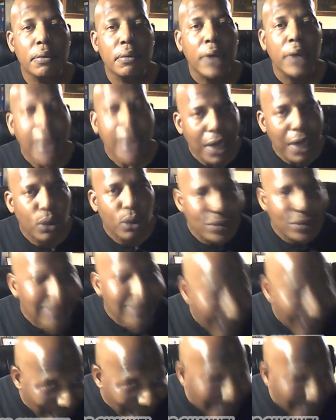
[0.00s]
I don't
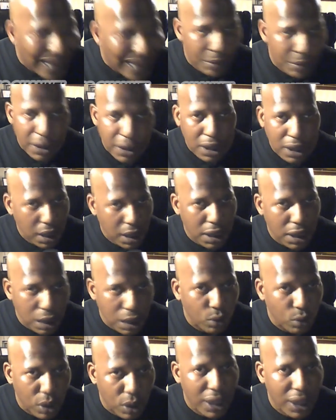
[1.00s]
time
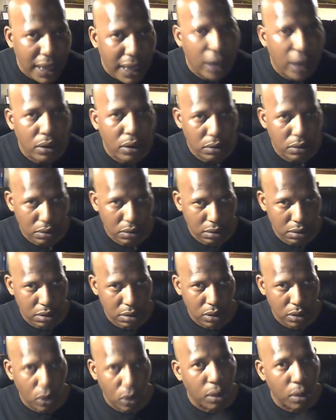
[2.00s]
anyone out,
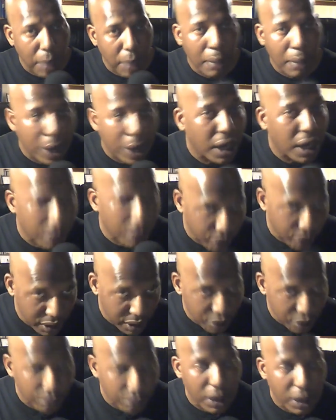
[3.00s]
or my
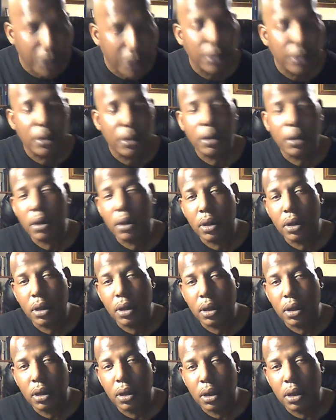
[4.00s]
moderators rather,
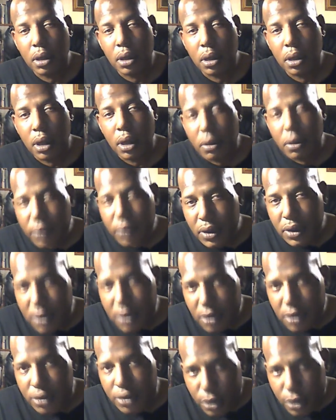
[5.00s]
for
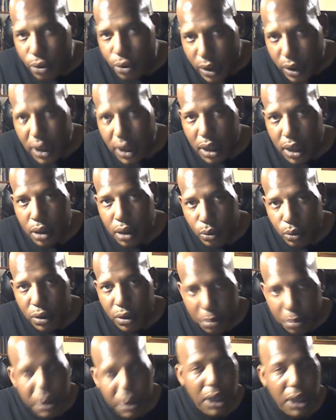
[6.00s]
disagreeing with
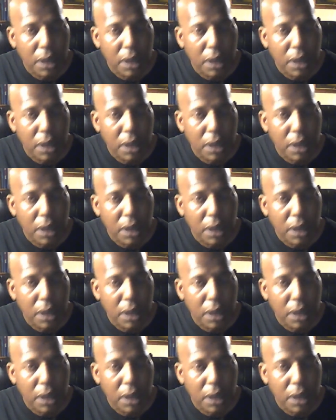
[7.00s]
me.